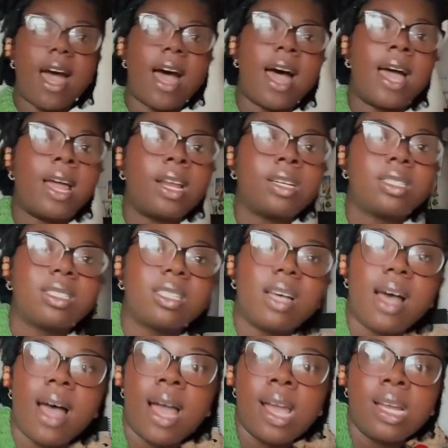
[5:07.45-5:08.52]
and
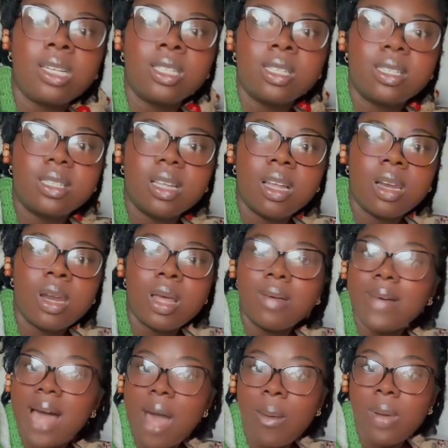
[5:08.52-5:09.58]
I just
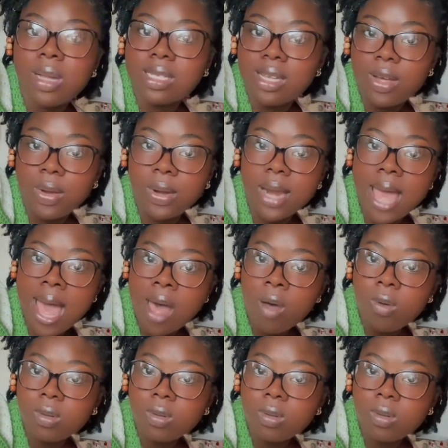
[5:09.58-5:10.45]
love how it turned out.